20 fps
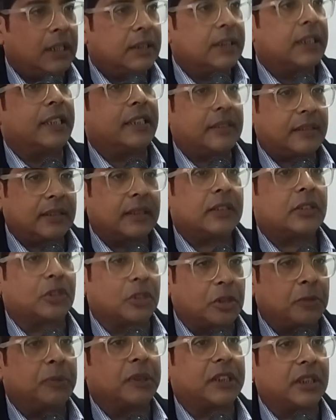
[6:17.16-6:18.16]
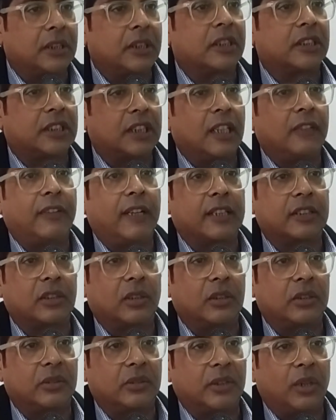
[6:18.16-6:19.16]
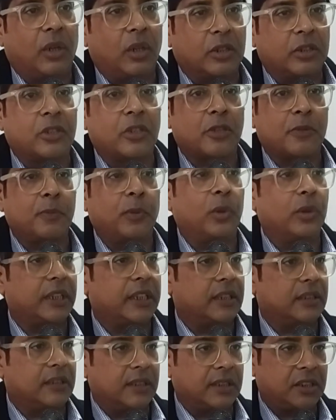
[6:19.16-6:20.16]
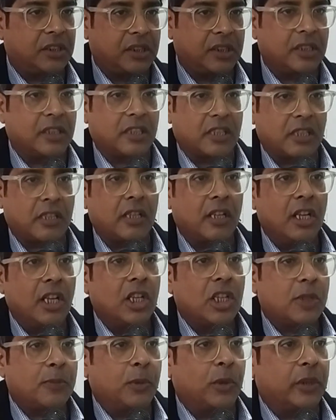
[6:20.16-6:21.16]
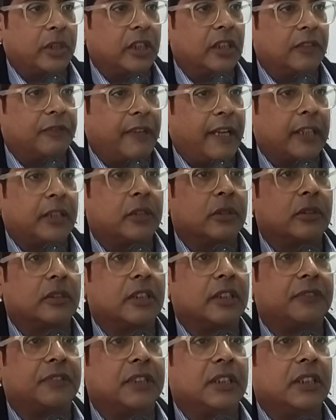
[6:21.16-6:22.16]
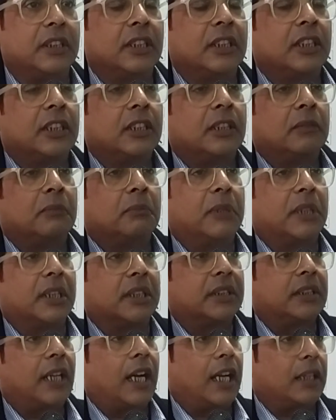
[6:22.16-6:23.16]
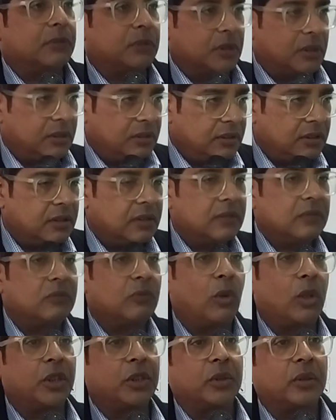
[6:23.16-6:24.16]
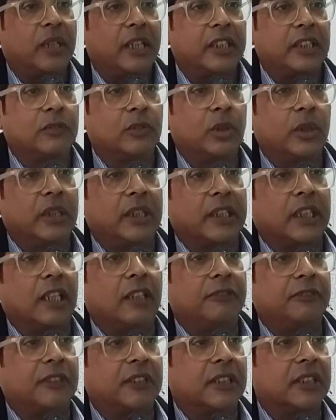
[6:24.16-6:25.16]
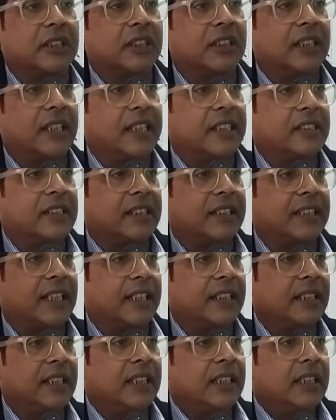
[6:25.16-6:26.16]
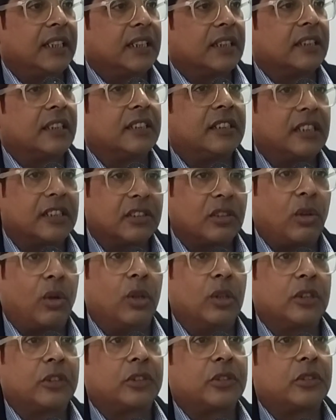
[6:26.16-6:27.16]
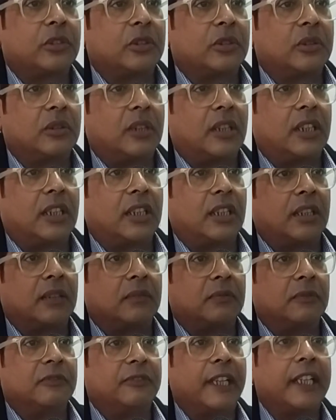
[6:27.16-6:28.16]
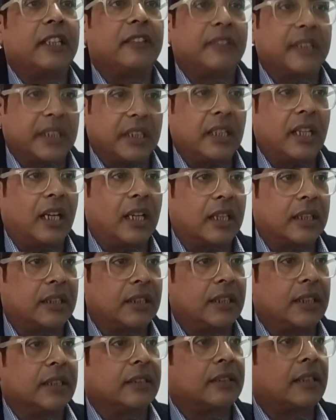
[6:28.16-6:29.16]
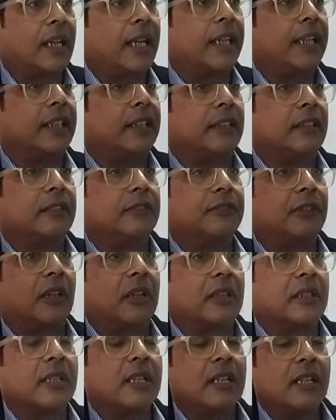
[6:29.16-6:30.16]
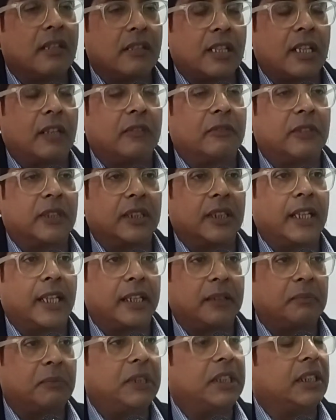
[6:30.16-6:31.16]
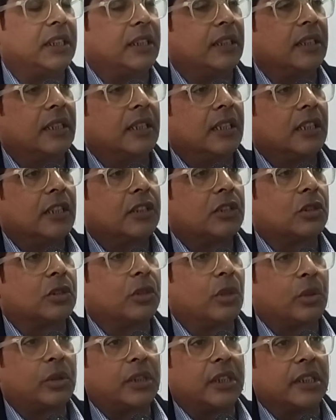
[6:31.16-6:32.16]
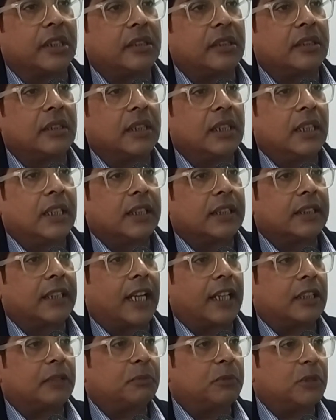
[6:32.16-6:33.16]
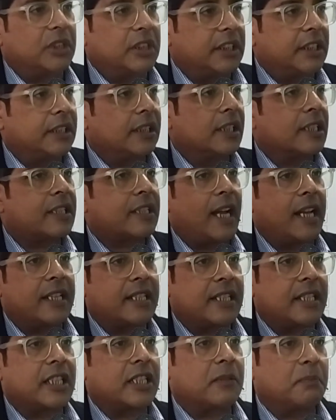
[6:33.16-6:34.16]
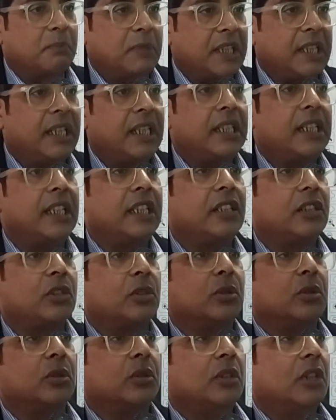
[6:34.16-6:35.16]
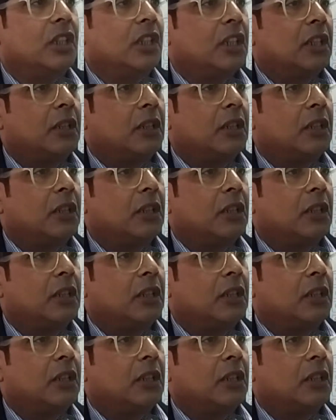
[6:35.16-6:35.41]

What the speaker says: this. Sushmita herself has also spoken, she's just spoken of ethnography, but I would want to kind of go a little further and say that this is also a very, very heartening sign for someone like me to notice that political science is beginning to